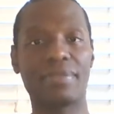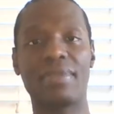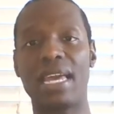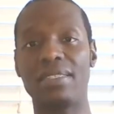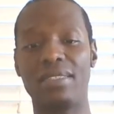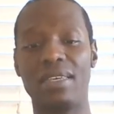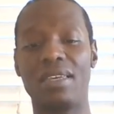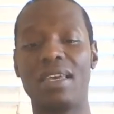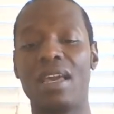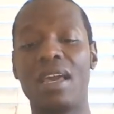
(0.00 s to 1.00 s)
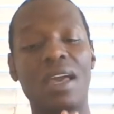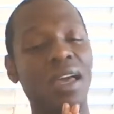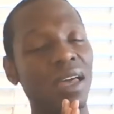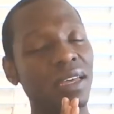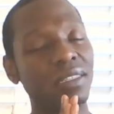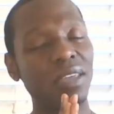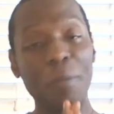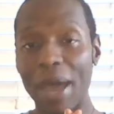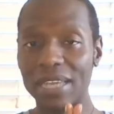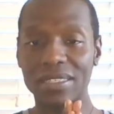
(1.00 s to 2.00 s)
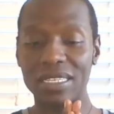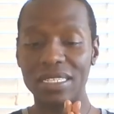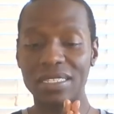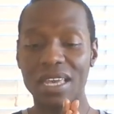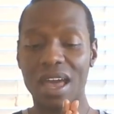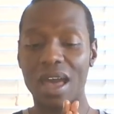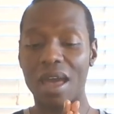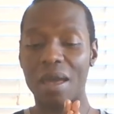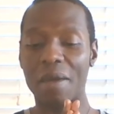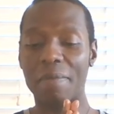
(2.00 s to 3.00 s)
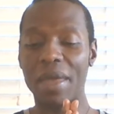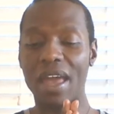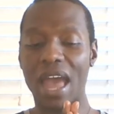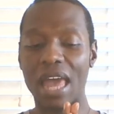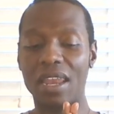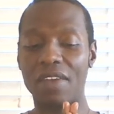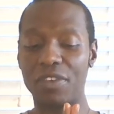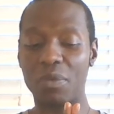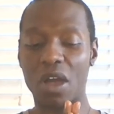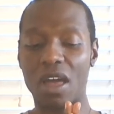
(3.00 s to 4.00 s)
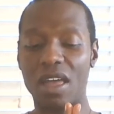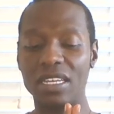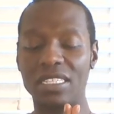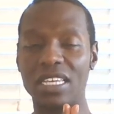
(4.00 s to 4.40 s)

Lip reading: That's it. So Pisces, I love you all.